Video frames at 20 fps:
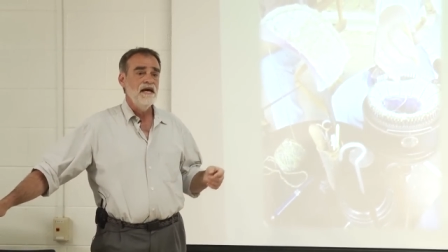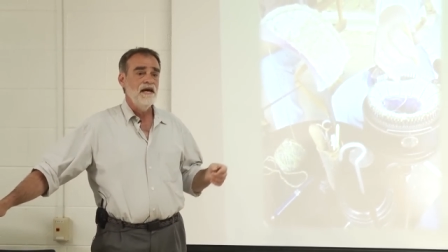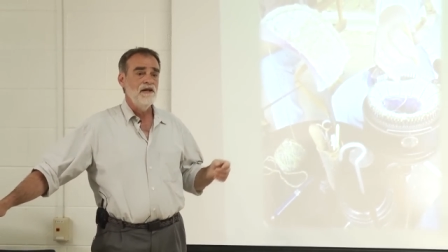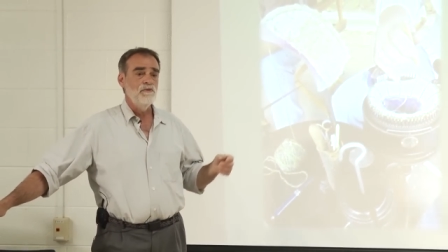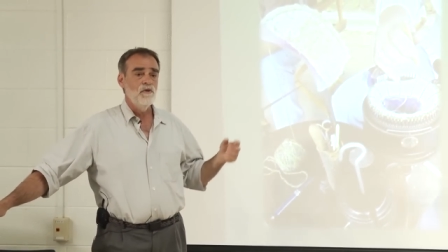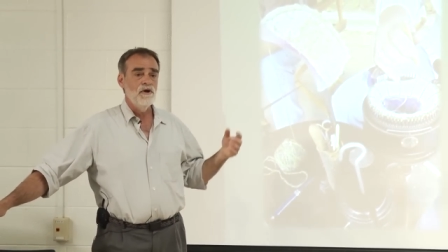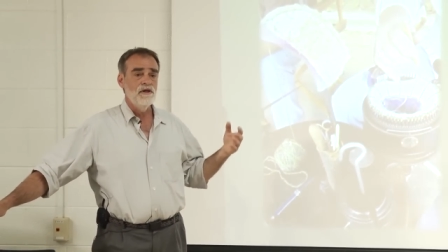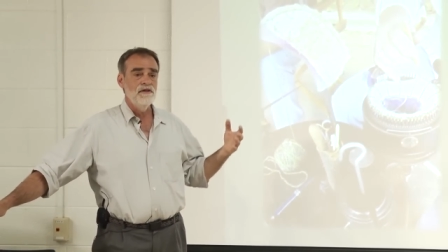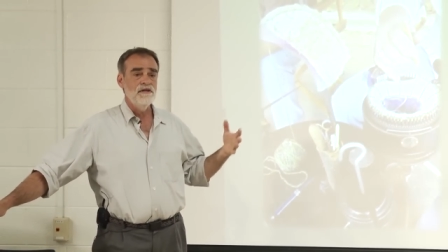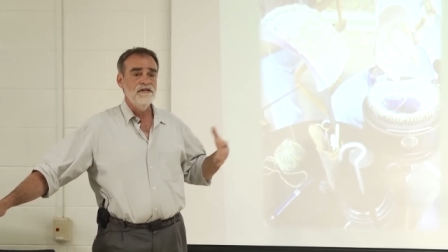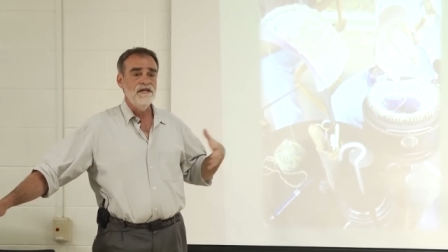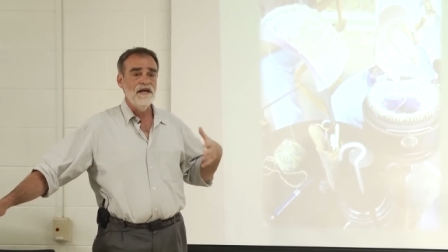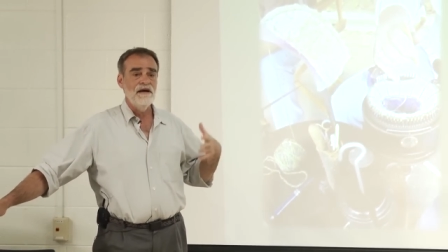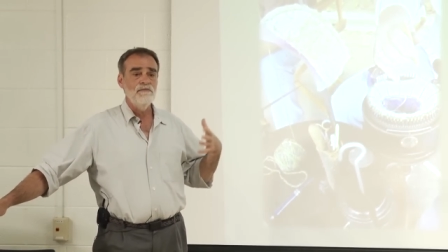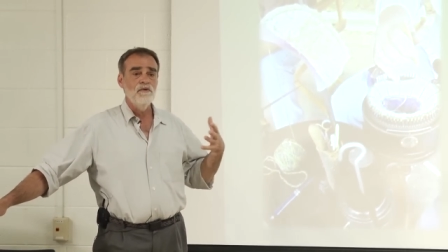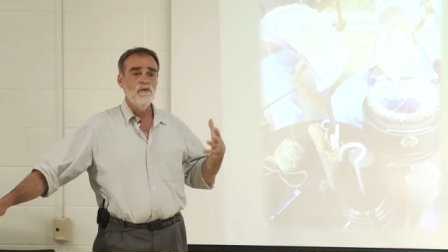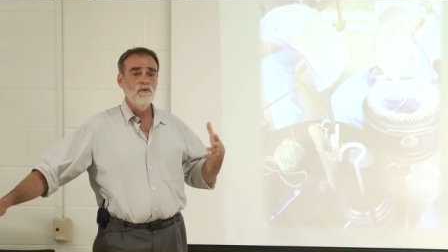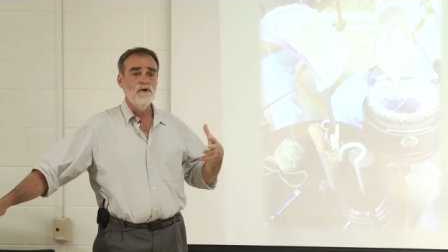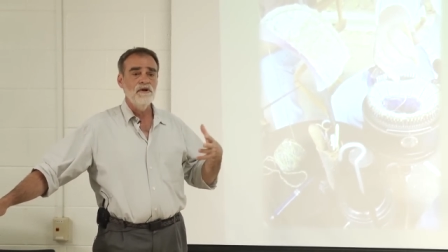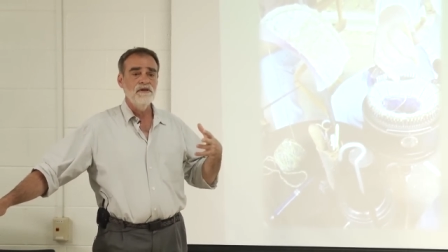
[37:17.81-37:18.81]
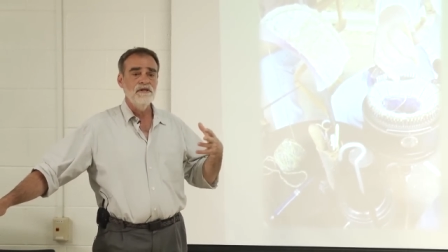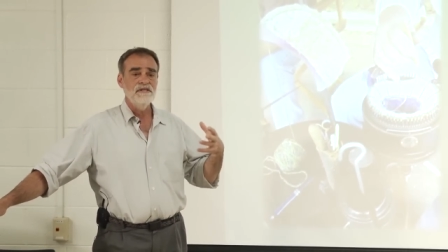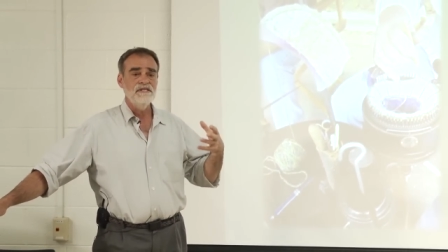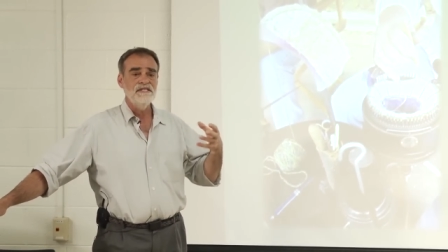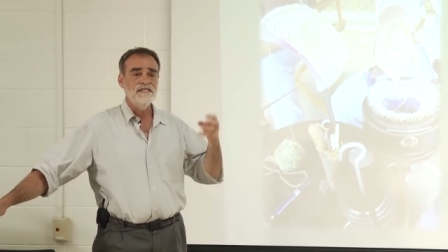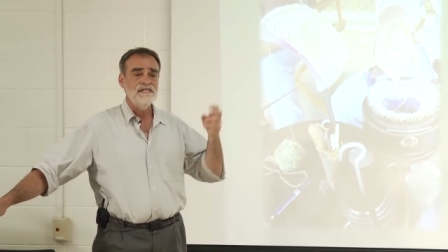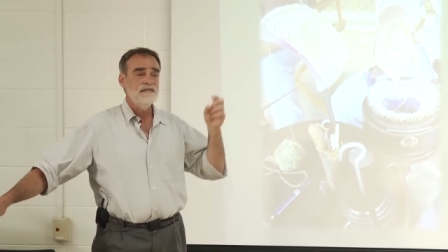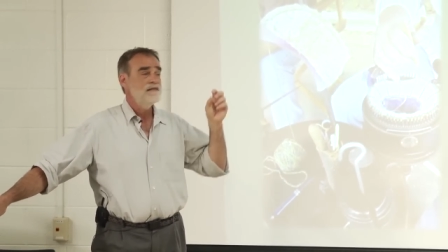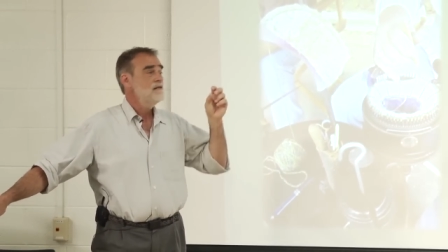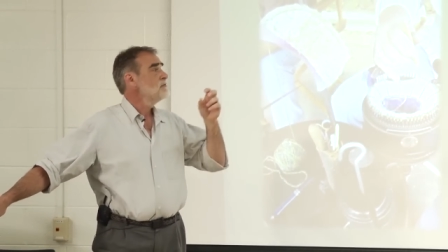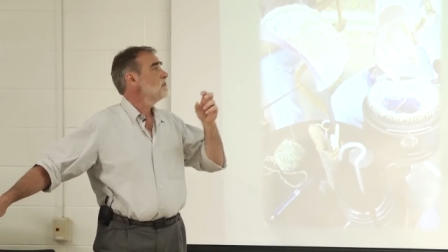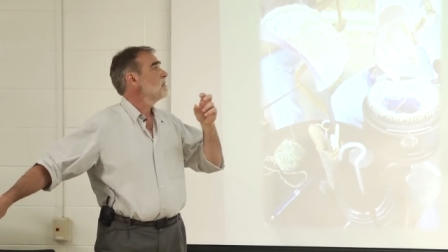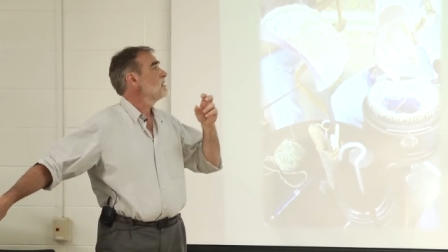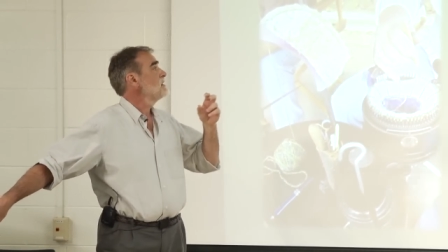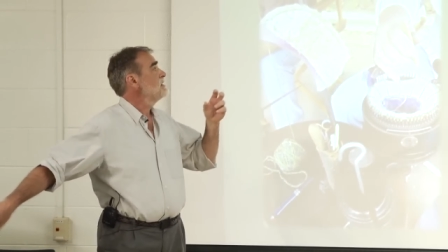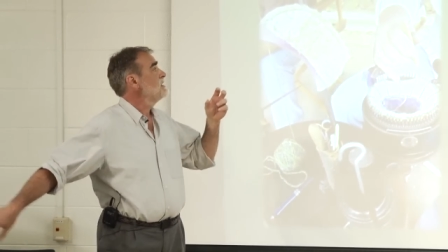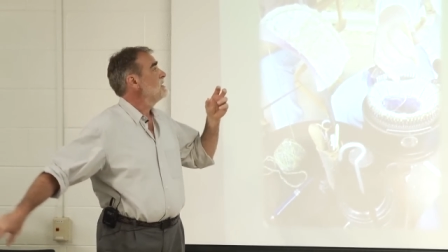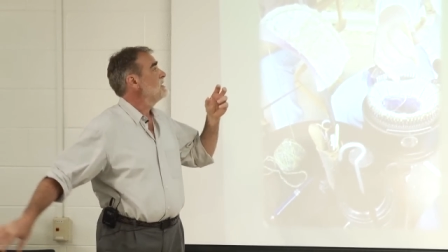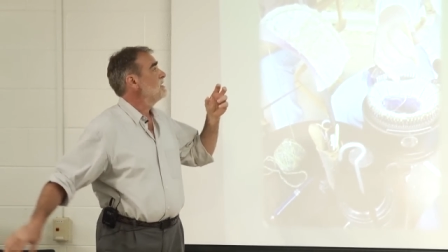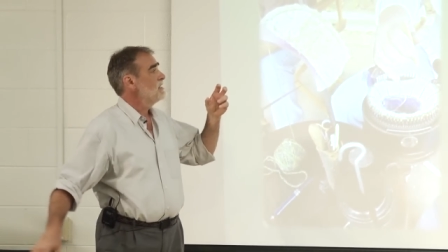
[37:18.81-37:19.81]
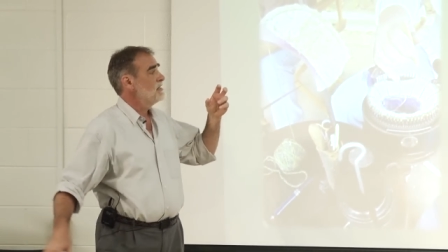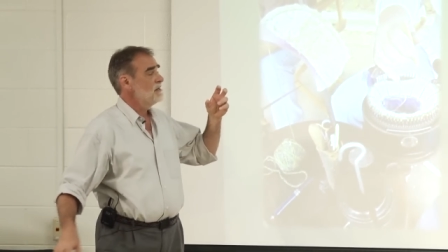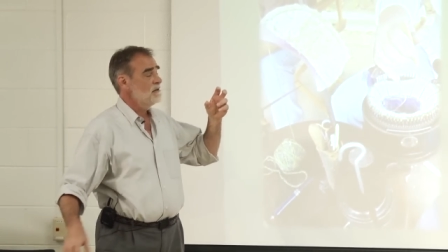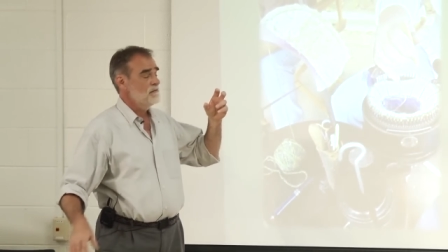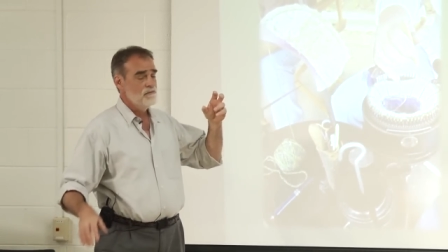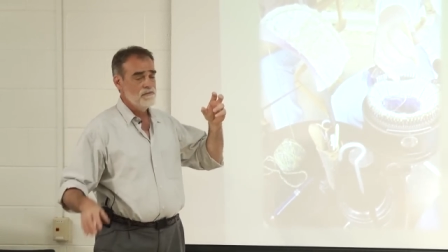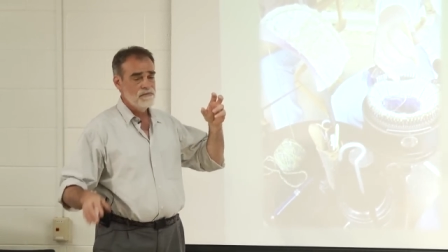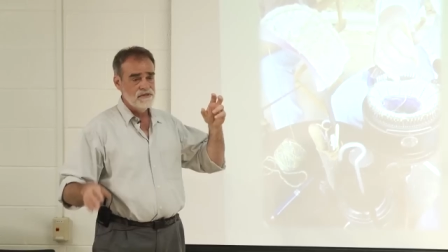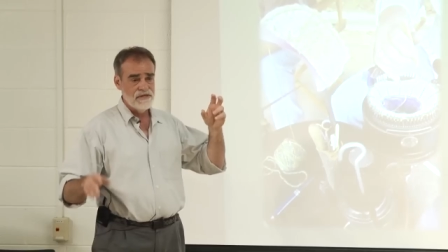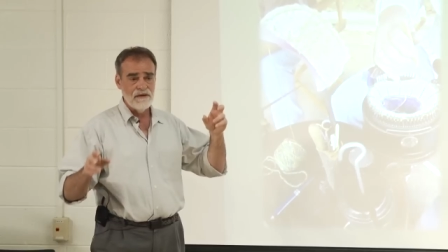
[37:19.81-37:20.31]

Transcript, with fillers: And one of the demo, one of the, one of the um,